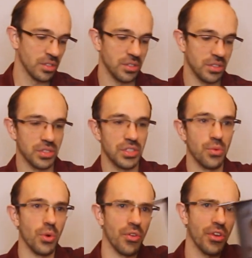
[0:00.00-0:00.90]
just see
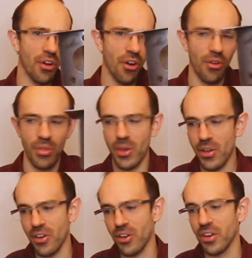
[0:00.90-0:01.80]
where they are
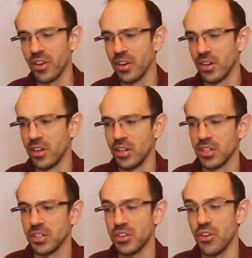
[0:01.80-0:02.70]
there,
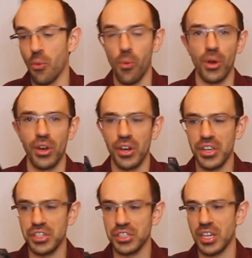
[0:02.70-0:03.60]
you know, one on
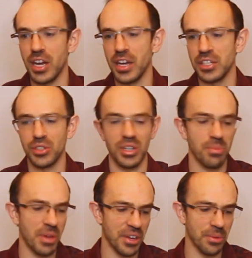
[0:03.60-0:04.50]
each side, try to
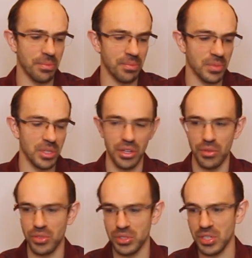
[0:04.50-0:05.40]
make them, you know,
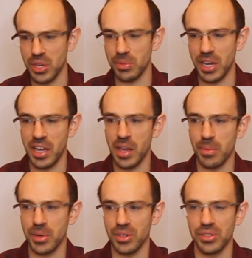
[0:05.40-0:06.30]
the same
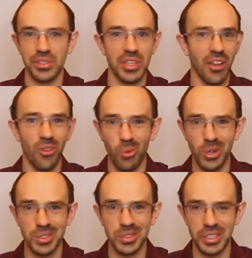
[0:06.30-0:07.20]
diameter as the other
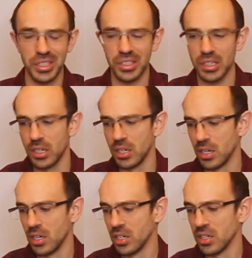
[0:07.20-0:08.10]
ones here.
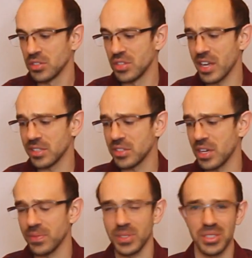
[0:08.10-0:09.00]
So that's
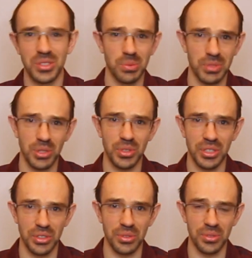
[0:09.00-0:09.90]
definitely something you can
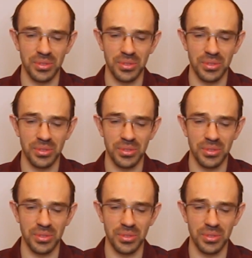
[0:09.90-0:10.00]
do.